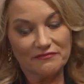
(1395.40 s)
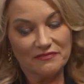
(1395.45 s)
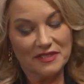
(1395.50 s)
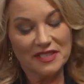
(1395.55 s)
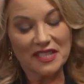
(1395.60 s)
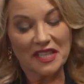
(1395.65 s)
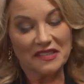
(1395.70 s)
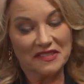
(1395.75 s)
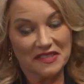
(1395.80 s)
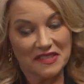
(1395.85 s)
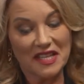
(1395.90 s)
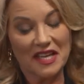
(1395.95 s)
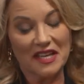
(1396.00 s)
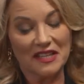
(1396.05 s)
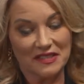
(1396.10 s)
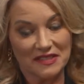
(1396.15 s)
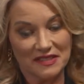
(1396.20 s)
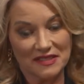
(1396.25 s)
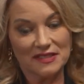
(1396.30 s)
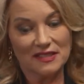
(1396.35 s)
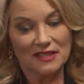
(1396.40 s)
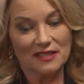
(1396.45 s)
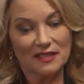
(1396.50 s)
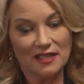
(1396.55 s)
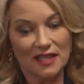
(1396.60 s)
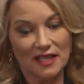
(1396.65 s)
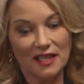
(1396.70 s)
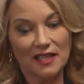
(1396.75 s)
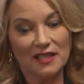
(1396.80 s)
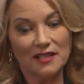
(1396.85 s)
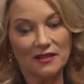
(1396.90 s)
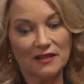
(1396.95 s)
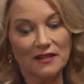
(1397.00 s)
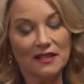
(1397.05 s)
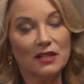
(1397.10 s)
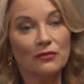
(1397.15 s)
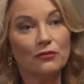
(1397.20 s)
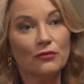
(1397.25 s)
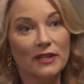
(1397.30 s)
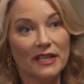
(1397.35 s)
success in
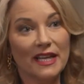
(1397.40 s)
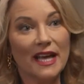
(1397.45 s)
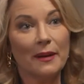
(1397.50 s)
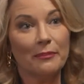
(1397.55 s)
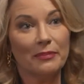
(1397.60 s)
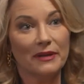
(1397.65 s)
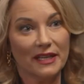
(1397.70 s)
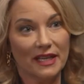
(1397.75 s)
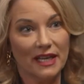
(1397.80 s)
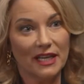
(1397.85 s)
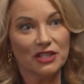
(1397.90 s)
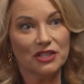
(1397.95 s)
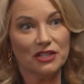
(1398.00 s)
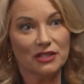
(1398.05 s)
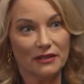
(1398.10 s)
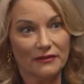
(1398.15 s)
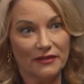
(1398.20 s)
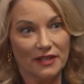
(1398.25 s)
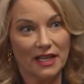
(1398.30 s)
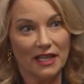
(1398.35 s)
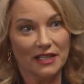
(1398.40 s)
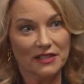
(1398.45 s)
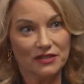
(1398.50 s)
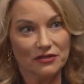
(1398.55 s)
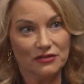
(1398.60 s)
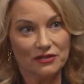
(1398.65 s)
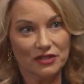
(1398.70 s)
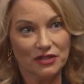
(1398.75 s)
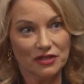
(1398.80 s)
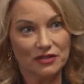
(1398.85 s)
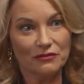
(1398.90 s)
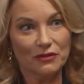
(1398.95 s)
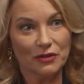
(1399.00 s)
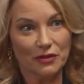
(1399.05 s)
the reapplication of an extradition